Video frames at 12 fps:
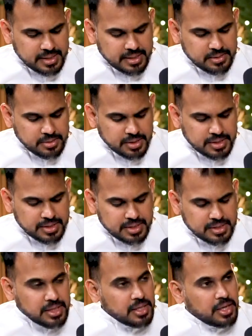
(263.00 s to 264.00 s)
Sundarji,
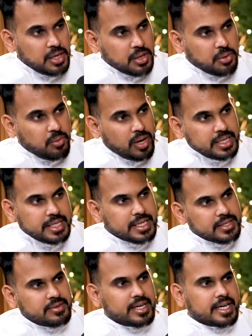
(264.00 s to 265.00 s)
is
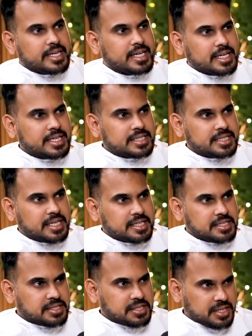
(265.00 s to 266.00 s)
quantitatively I can understand.
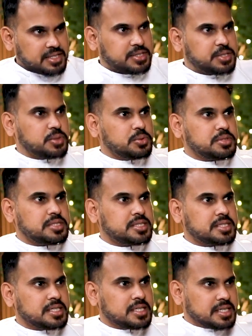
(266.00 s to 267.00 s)
He's
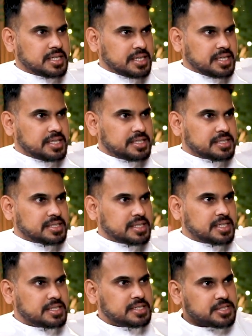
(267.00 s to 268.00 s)
huge. He's
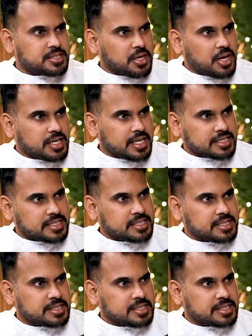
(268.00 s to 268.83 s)
the strongest.